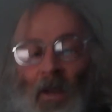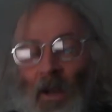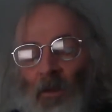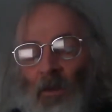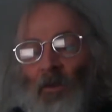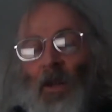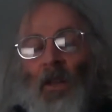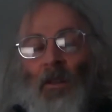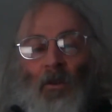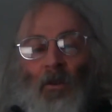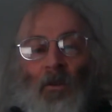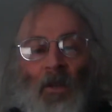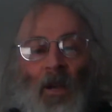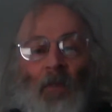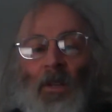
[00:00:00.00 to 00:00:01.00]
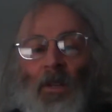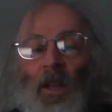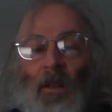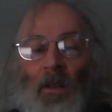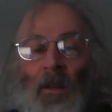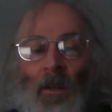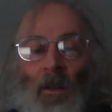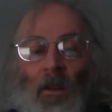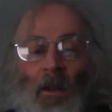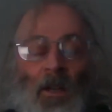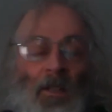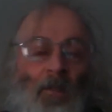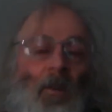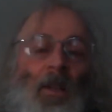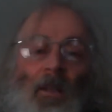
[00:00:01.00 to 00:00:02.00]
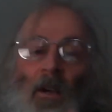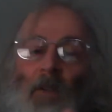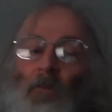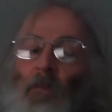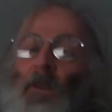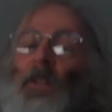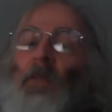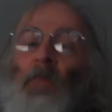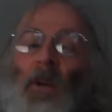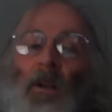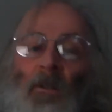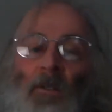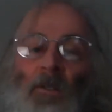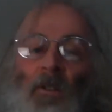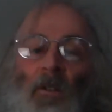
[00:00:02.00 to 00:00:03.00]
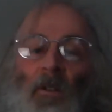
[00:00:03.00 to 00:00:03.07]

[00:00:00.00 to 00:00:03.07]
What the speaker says: Earth together could come together and spend £500,000